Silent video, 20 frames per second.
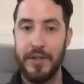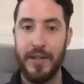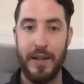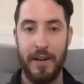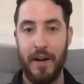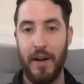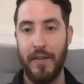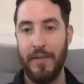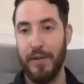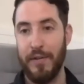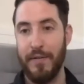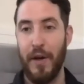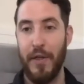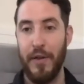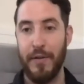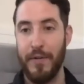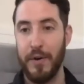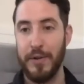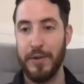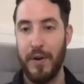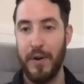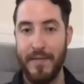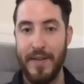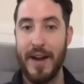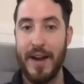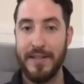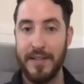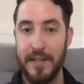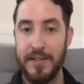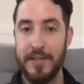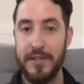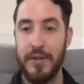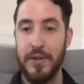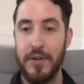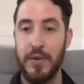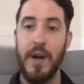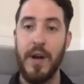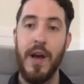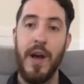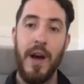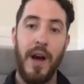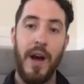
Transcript: that other folks don't have access to,